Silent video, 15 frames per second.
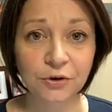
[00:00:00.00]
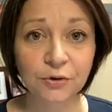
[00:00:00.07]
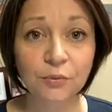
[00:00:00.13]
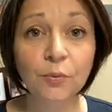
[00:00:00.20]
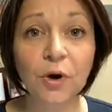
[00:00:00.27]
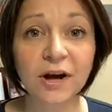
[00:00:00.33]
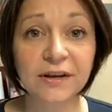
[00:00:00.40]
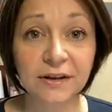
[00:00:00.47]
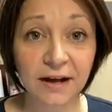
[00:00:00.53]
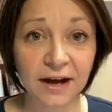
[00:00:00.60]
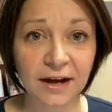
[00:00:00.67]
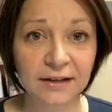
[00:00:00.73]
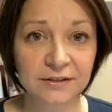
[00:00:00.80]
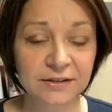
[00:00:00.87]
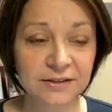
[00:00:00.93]
or
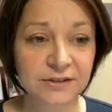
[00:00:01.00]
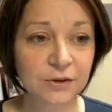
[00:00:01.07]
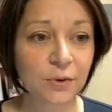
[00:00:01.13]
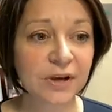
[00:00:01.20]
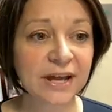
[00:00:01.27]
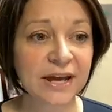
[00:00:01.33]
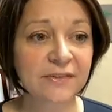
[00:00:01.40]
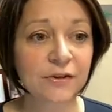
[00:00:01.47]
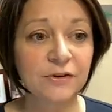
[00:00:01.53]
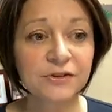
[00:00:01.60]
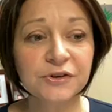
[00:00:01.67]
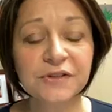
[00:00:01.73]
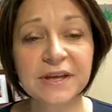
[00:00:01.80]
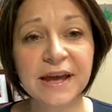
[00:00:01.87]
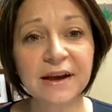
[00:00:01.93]
whatnot. So, again,
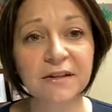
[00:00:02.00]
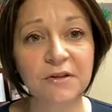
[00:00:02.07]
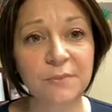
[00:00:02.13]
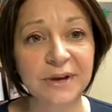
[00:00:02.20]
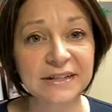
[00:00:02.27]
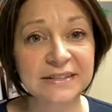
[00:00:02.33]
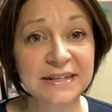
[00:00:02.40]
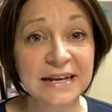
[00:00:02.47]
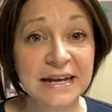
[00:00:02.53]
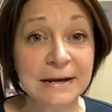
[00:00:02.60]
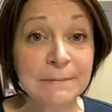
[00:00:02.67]
those are the elements.